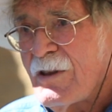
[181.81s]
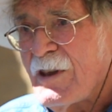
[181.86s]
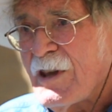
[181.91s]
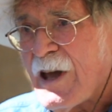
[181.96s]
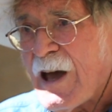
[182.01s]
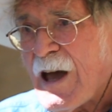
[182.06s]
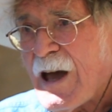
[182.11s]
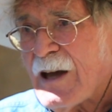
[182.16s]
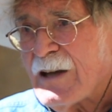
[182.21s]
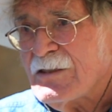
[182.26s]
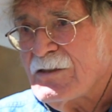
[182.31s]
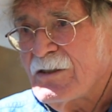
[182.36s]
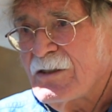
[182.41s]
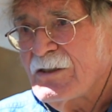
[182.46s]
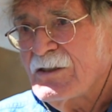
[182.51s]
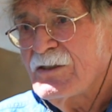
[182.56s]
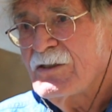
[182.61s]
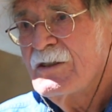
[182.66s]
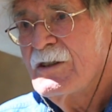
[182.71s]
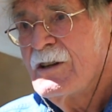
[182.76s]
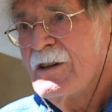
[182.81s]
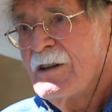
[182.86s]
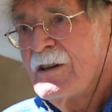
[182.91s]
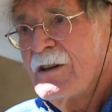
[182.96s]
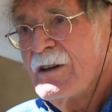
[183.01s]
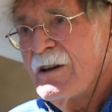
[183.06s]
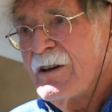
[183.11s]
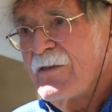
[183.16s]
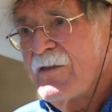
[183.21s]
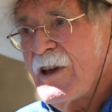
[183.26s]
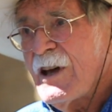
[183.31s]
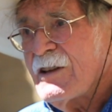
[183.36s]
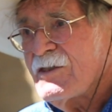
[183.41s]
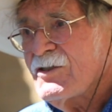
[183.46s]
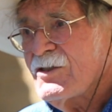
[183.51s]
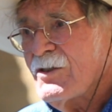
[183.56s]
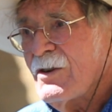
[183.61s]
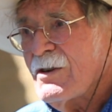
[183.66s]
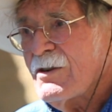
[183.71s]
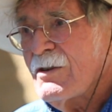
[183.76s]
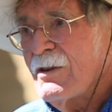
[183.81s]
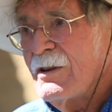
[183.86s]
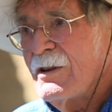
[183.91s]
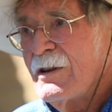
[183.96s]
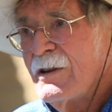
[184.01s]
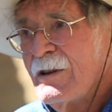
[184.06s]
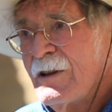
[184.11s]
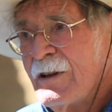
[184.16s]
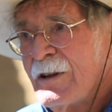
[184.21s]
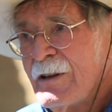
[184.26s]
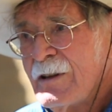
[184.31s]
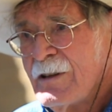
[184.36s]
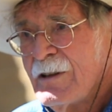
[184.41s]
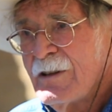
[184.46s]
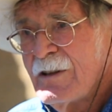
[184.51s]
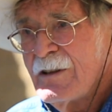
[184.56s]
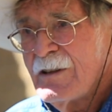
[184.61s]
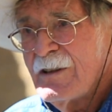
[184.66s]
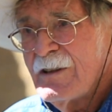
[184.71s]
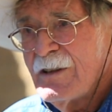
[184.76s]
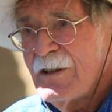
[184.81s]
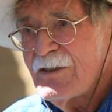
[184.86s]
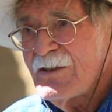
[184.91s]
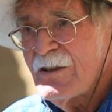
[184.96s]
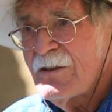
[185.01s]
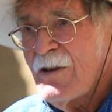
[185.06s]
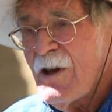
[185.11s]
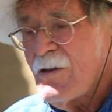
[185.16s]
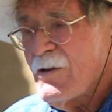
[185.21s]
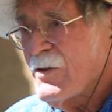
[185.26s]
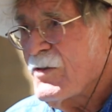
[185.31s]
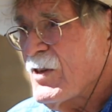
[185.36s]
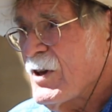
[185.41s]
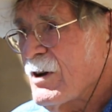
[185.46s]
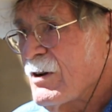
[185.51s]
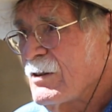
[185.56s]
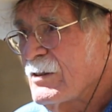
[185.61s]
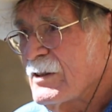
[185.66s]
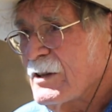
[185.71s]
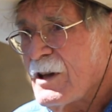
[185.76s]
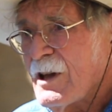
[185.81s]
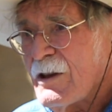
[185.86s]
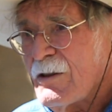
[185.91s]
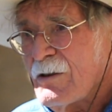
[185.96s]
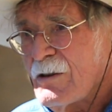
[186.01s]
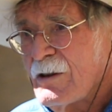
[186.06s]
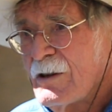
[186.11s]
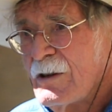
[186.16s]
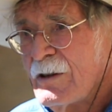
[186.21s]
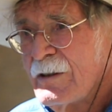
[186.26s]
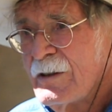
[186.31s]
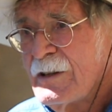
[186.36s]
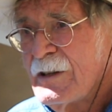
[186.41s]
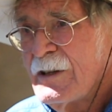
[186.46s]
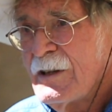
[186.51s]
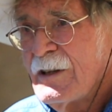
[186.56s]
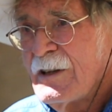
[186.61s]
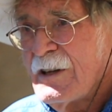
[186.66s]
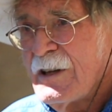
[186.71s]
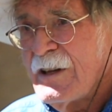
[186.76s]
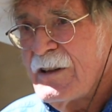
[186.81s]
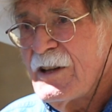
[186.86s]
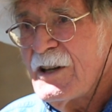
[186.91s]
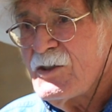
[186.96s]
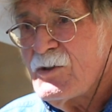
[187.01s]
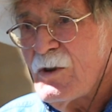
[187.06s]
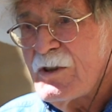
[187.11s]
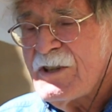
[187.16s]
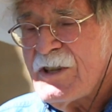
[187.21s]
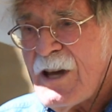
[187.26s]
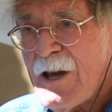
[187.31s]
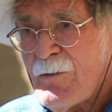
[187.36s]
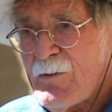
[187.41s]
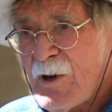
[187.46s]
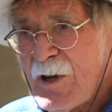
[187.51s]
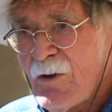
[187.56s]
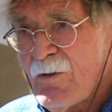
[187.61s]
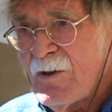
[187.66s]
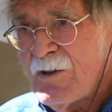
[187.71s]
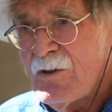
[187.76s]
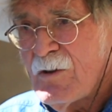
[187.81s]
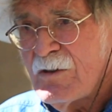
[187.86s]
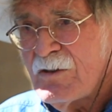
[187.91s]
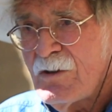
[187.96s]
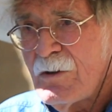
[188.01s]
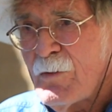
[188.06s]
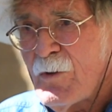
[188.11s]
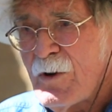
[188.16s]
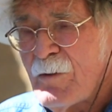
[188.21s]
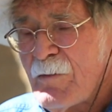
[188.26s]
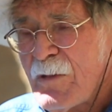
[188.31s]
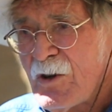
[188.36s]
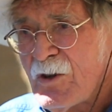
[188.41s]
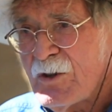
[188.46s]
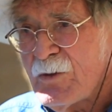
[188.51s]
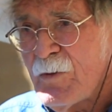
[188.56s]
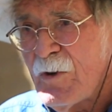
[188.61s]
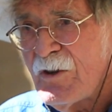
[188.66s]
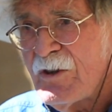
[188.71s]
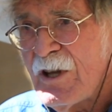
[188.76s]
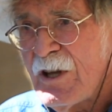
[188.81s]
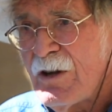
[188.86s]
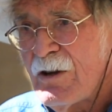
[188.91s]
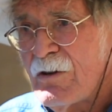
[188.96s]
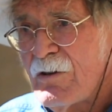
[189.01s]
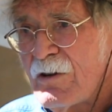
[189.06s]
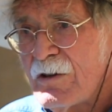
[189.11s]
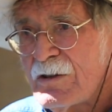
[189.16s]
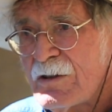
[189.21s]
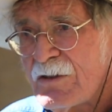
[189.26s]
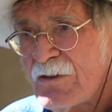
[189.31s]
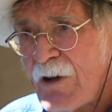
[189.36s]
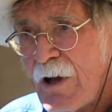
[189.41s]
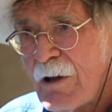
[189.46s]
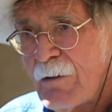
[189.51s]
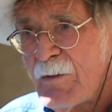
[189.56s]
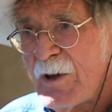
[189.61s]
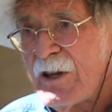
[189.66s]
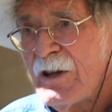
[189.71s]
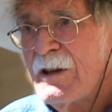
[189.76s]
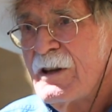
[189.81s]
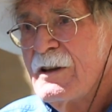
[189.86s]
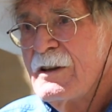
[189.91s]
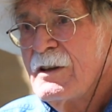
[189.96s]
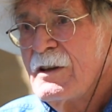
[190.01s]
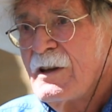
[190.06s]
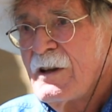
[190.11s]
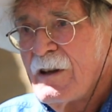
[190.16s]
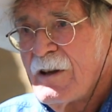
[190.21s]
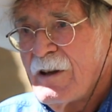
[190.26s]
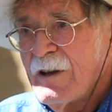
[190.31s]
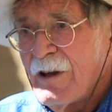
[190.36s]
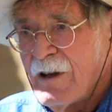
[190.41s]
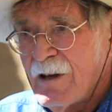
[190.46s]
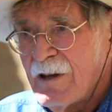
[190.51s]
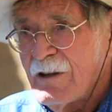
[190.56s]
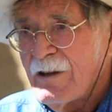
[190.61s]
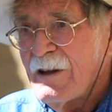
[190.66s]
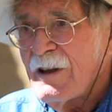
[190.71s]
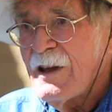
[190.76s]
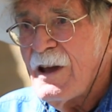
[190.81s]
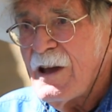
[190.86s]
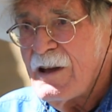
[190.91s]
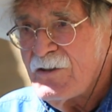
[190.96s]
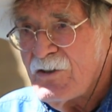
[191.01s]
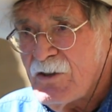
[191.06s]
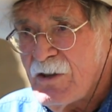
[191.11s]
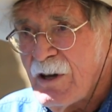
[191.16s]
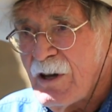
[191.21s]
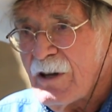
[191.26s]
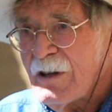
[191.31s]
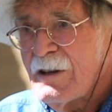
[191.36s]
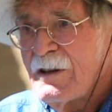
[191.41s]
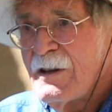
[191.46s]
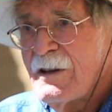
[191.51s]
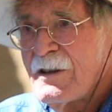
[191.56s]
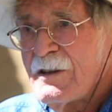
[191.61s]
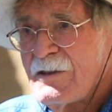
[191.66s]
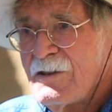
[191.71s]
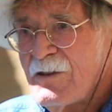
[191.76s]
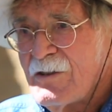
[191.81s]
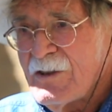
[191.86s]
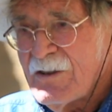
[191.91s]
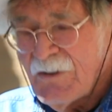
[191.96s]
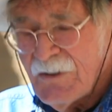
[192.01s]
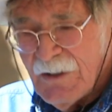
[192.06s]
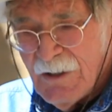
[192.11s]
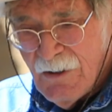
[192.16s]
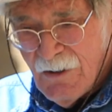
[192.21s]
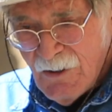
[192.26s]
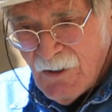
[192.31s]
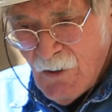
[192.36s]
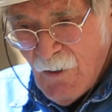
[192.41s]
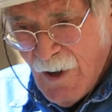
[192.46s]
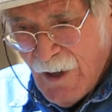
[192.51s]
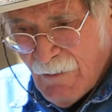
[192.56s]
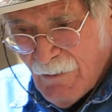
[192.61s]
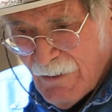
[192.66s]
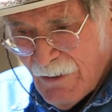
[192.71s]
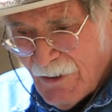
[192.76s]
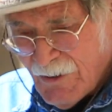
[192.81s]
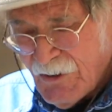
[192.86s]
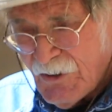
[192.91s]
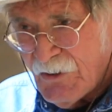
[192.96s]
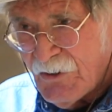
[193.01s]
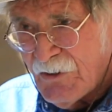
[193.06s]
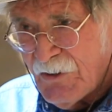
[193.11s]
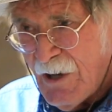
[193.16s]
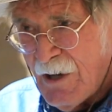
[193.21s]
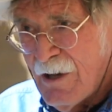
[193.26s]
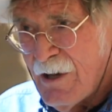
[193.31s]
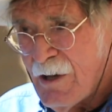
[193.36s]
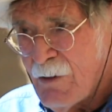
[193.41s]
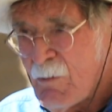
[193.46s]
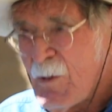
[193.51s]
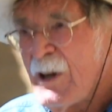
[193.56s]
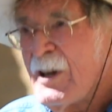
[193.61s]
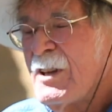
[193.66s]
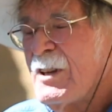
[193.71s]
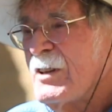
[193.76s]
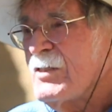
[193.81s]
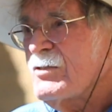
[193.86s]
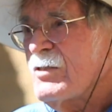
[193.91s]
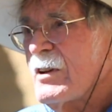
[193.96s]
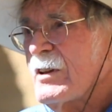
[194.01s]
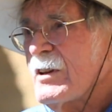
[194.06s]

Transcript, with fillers: the axis of that circle is another thing altogether, and that's what's happening when you superimpose Bonito and Solomon and Aztec. You can see that you have the same, it's